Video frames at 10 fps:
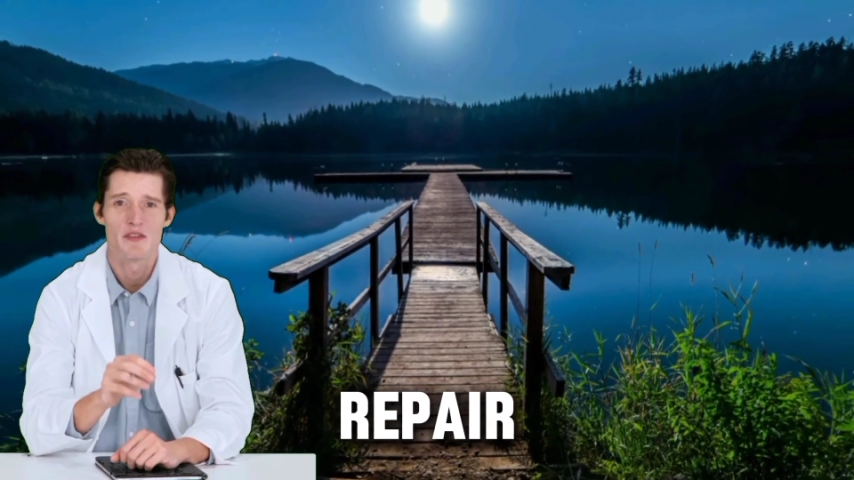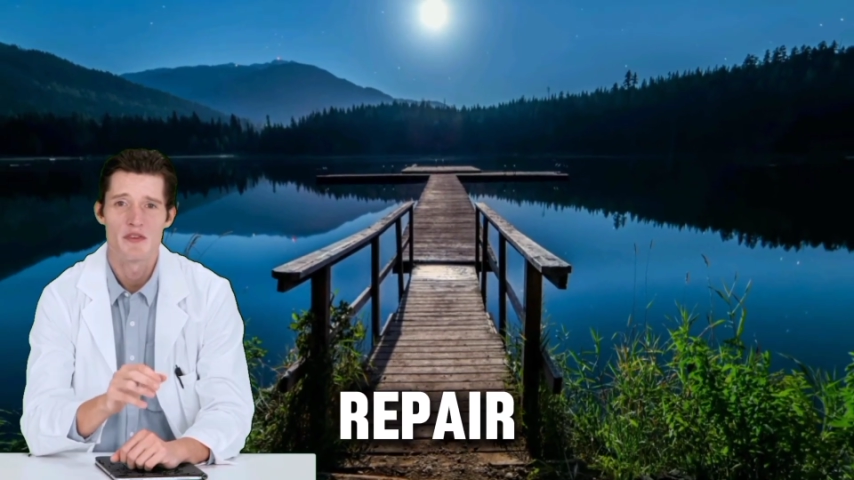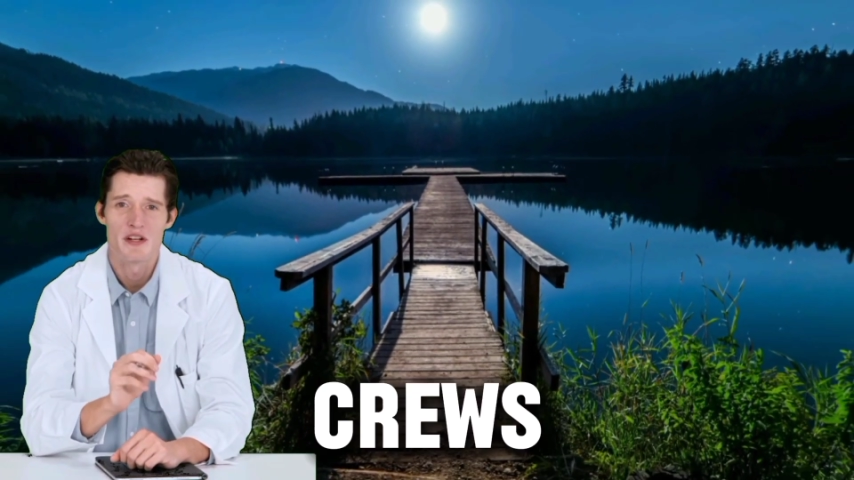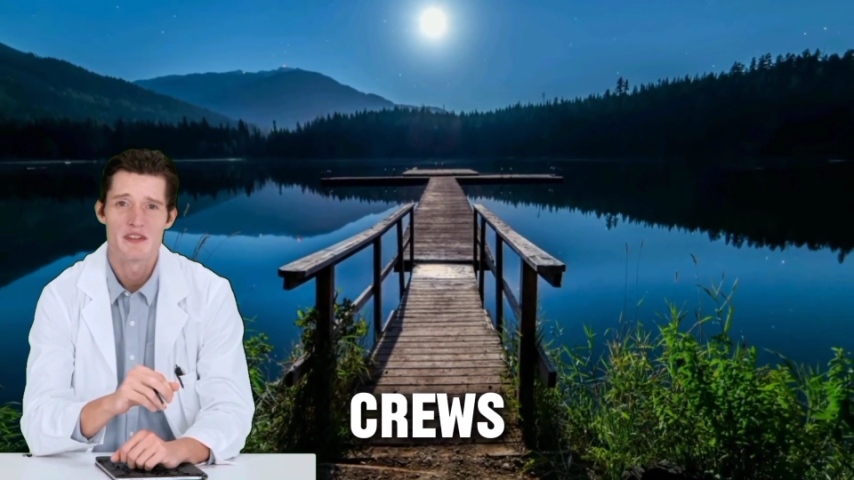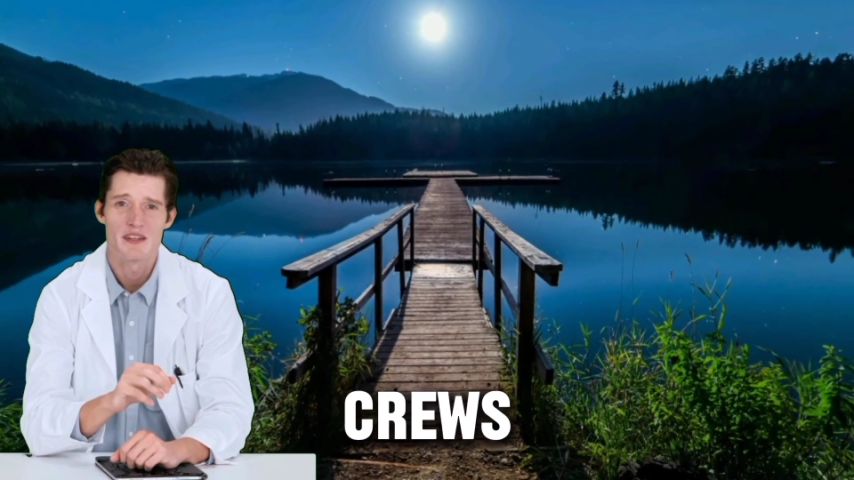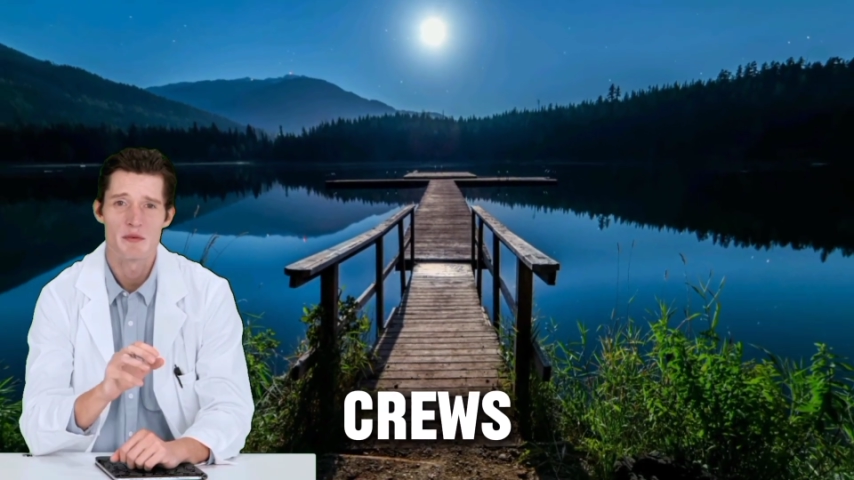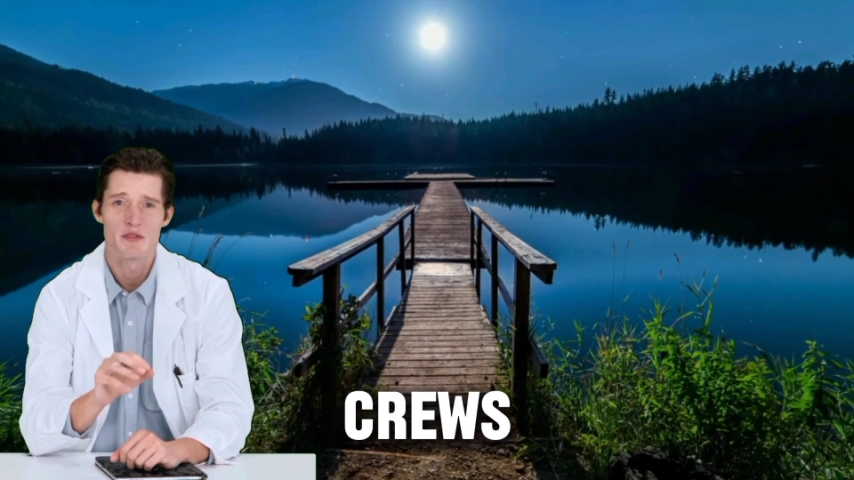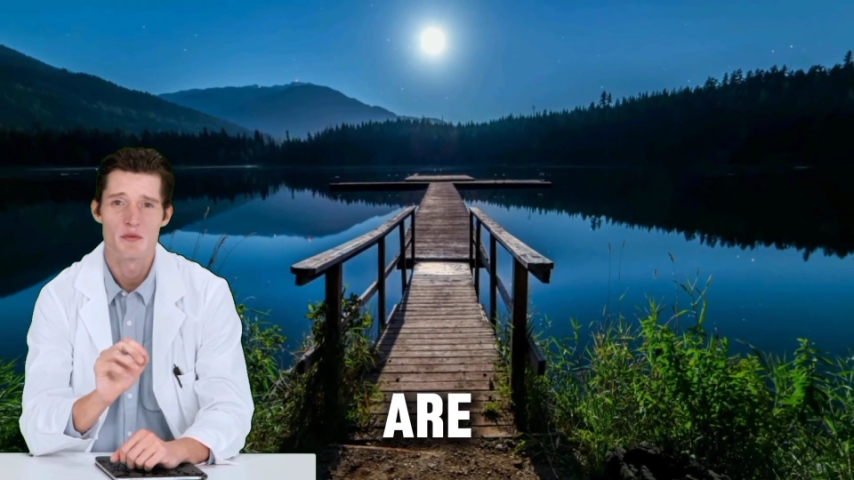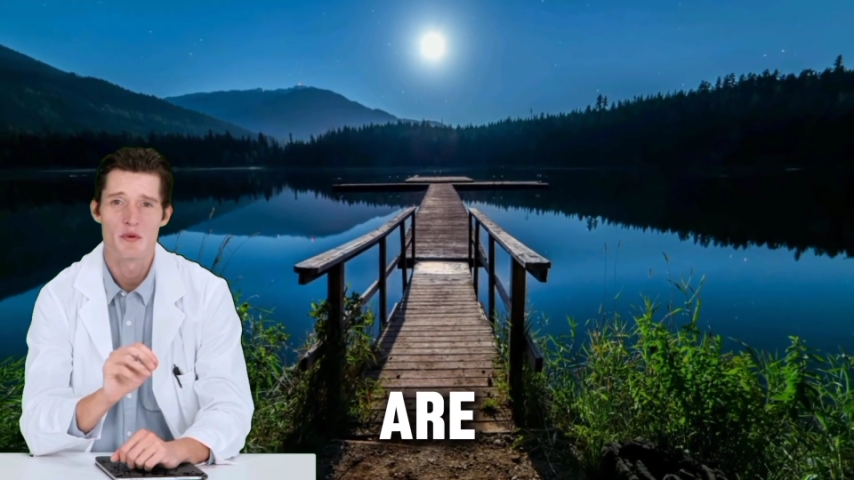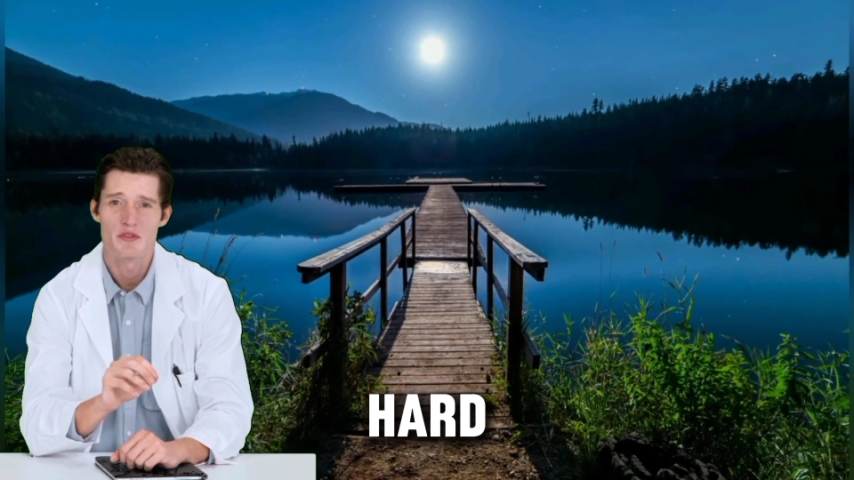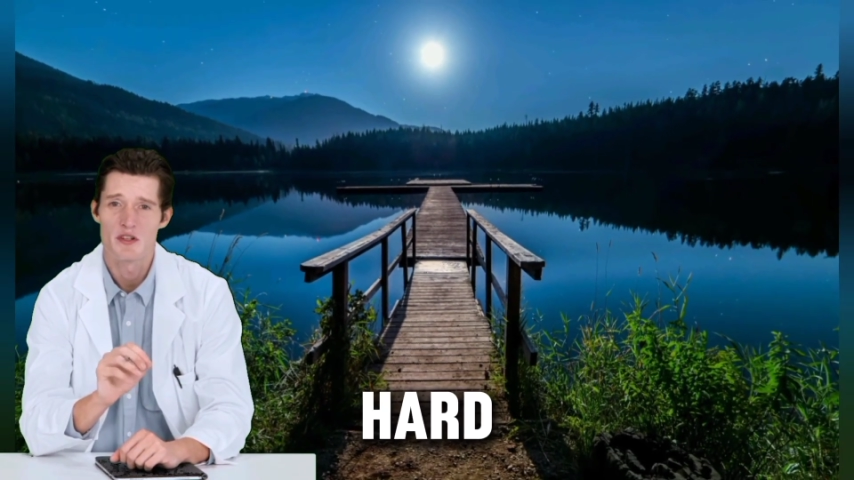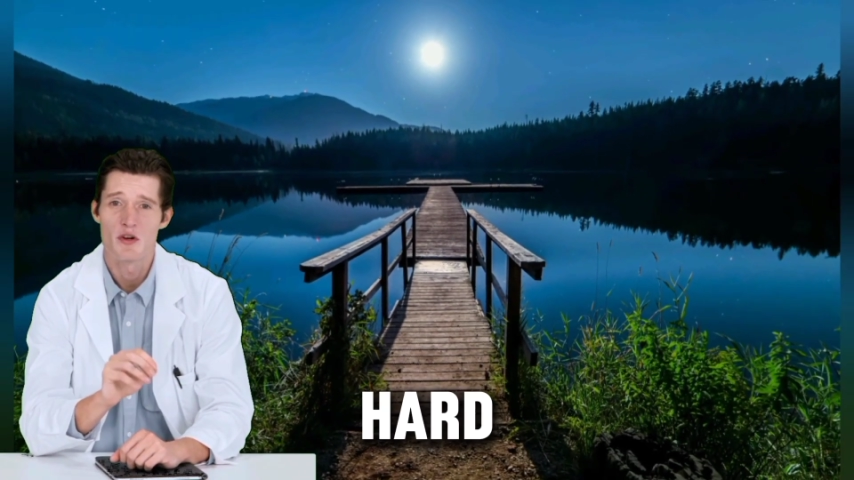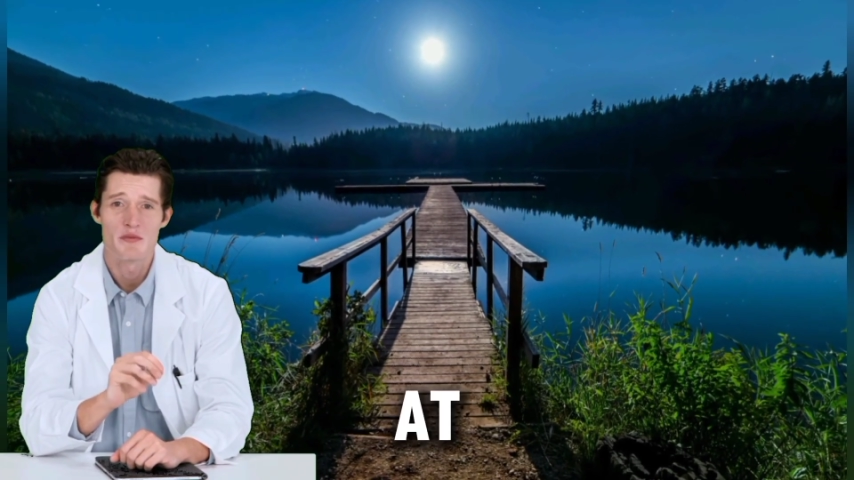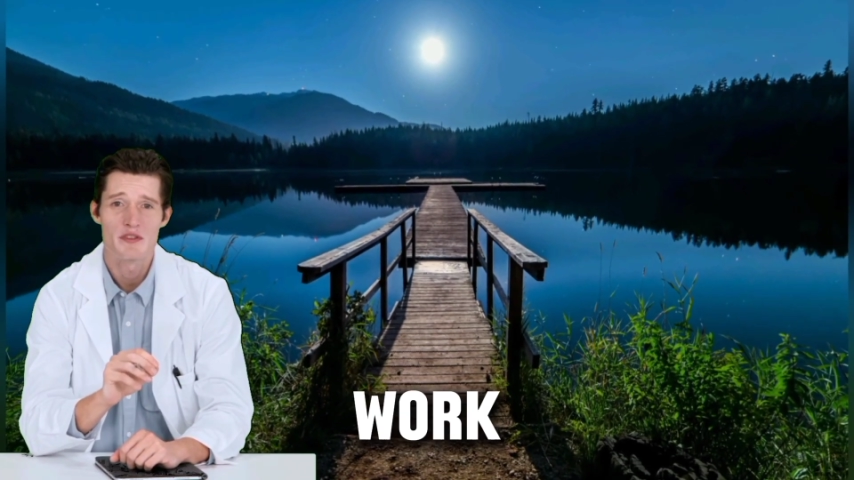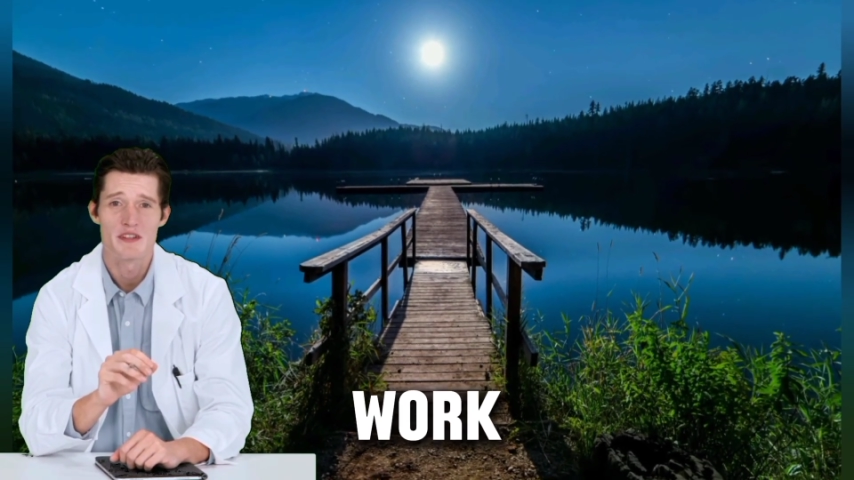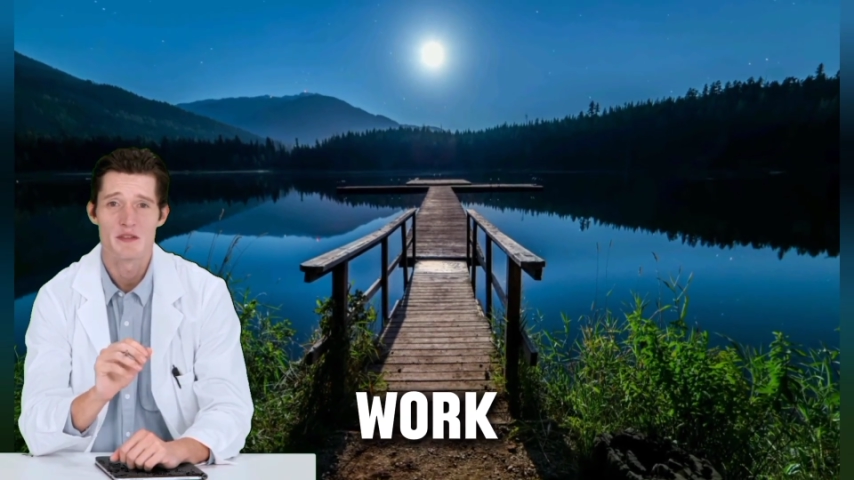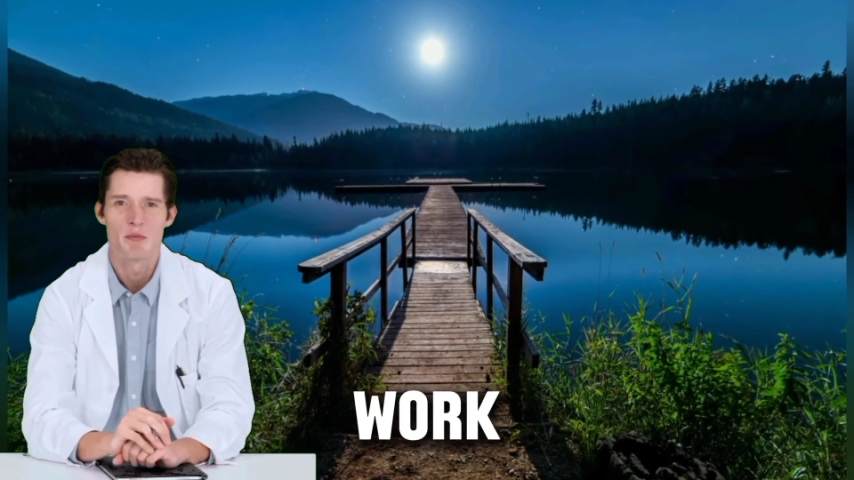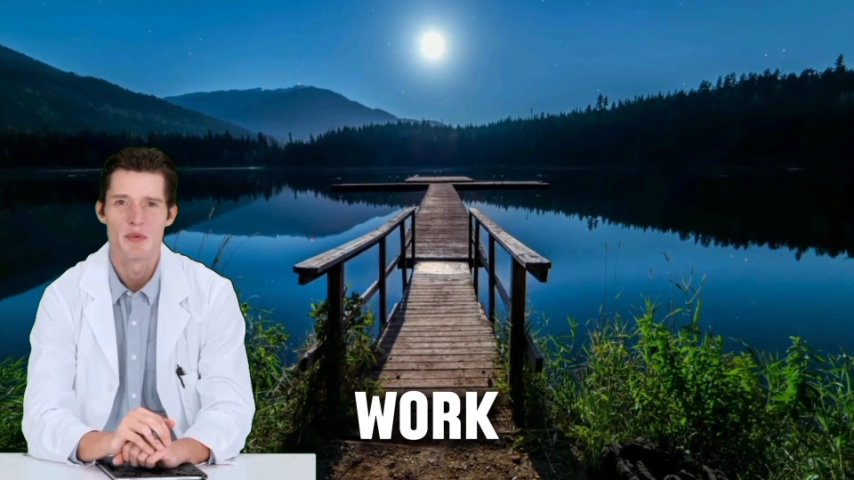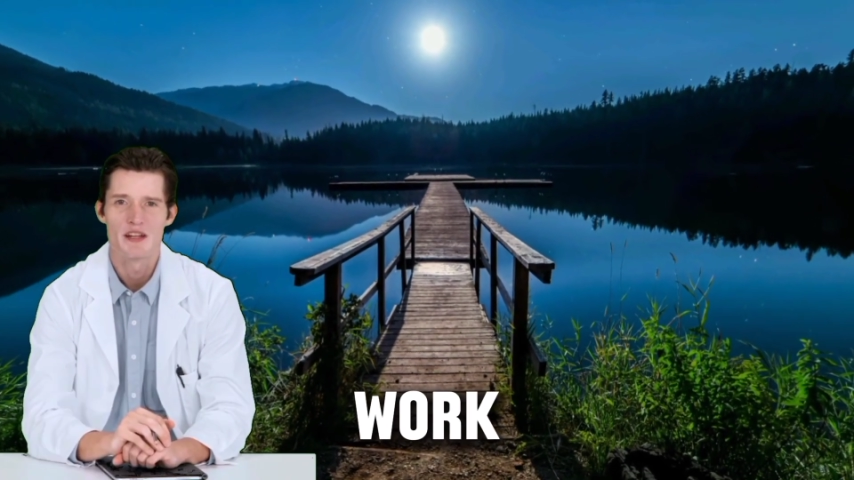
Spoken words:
crews are hard at work.